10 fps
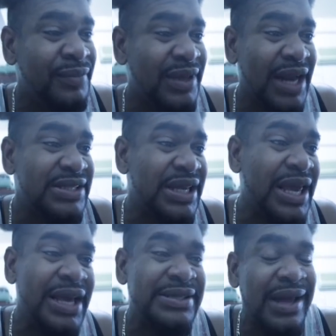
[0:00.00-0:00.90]
That is the
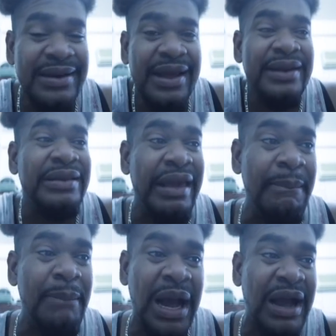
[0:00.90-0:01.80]
case, and then it
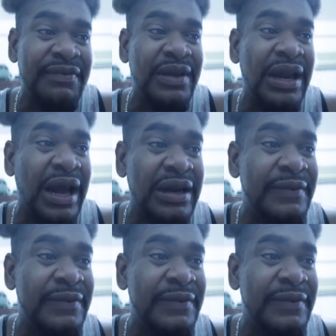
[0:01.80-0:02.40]
came back after it had